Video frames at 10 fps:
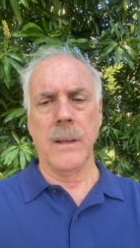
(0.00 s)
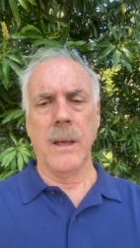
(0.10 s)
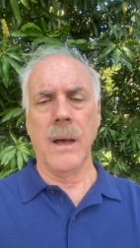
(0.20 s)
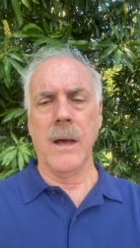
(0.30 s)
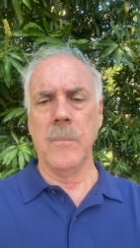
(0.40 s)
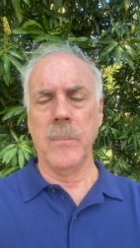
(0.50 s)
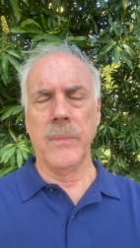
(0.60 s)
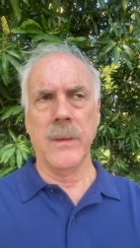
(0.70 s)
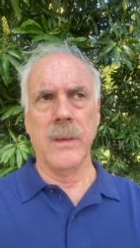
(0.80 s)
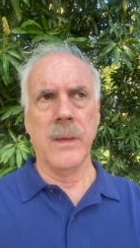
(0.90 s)
And
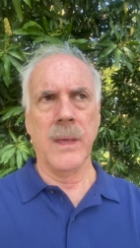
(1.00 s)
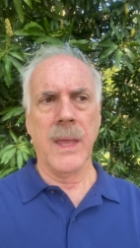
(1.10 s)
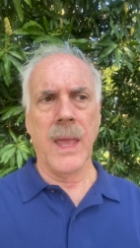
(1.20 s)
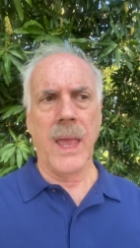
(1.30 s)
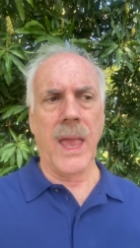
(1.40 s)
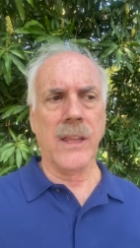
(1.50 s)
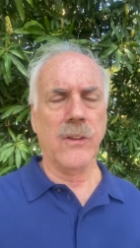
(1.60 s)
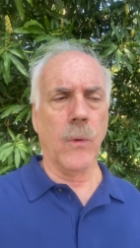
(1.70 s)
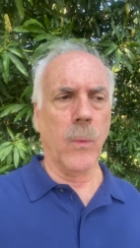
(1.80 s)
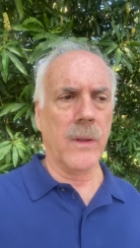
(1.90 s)
you
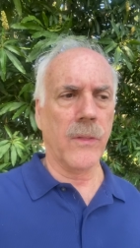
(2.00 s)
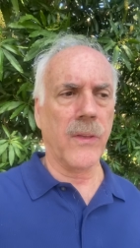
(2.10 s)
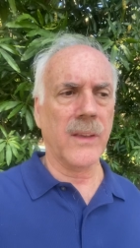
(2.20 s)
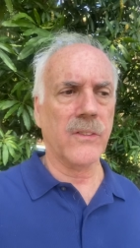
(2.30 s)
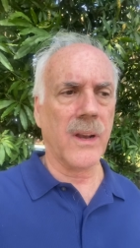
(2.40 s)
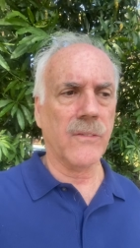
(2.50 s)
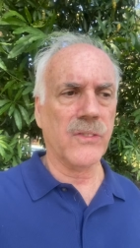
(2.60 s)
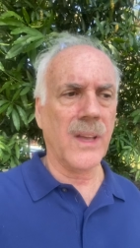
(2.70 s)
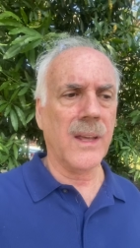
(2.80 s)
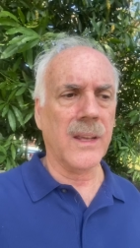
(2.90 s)
know, one of the things that I've
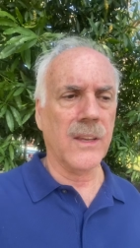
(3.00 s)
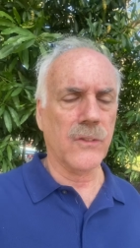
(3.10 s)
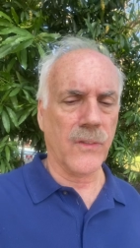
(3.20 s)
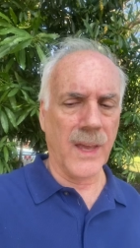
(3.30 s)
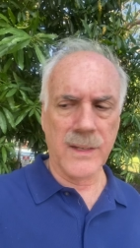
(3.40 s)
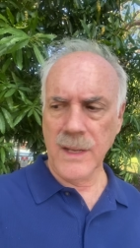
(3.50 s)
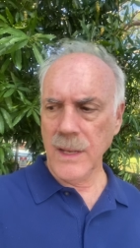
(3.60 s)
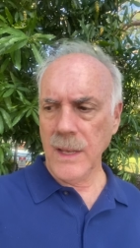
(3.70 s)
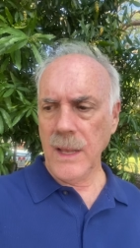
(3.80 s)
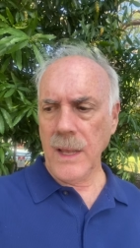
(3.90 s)
said is that
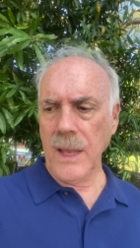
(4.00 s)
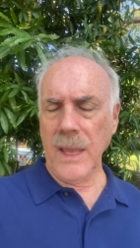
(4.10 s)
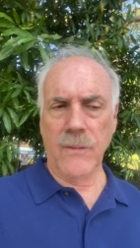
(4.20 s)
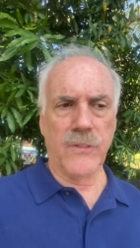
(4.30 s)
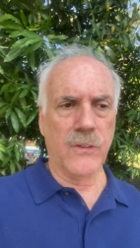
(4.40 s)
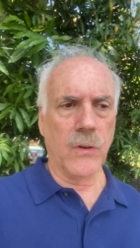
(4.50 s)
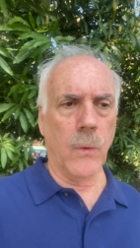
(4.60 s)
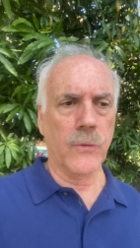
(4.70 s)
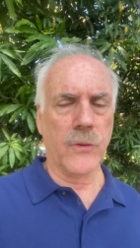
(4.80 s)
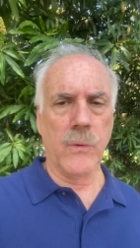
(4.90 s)
if this
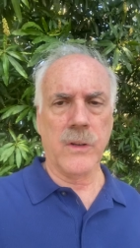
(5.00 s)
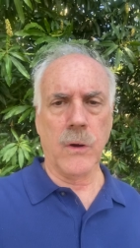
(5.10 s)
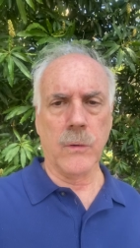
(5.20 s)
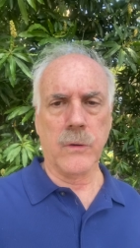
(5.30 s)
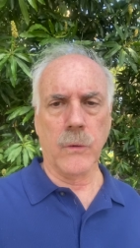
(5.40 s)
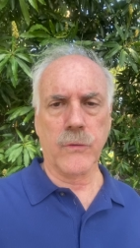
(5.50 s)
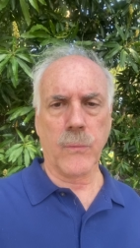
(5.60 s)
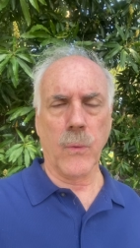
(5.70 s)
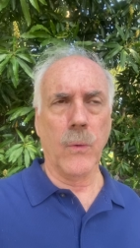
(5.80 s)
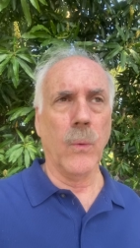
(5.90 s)
whole zoning code goes
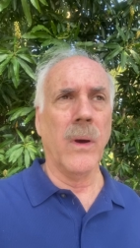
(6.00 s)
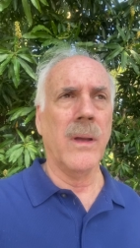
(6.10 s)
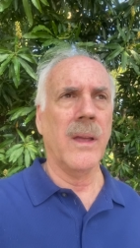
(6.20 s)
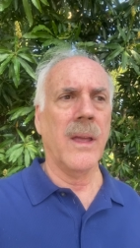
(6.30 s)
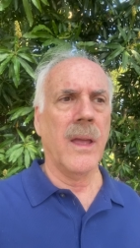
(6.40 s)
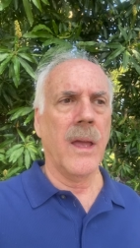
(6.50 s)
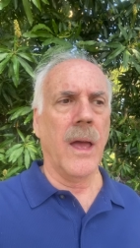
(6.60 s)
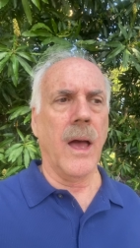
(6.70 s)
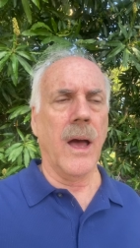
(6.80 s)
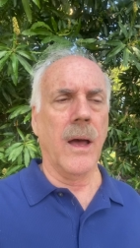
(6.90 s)
through,
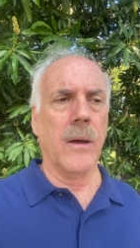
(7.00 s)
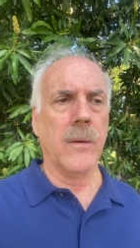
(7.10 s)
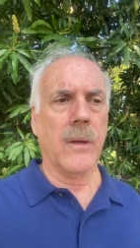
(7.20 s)
the